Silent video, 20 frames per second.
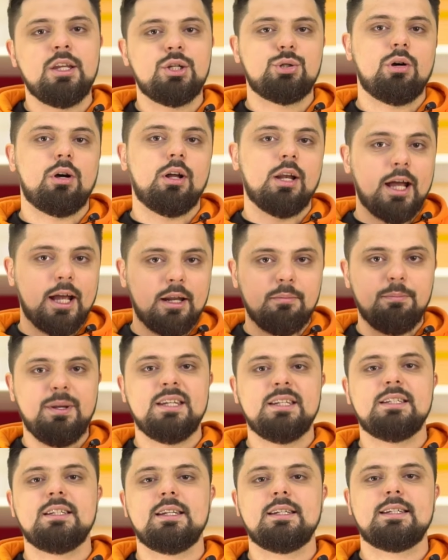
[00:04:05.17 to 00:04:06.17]
to align
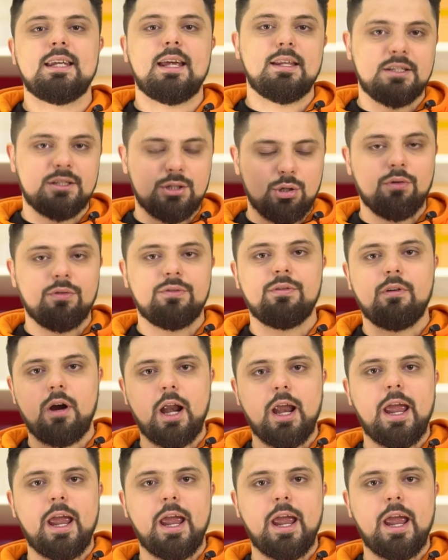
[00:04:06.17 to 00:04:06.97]
business and software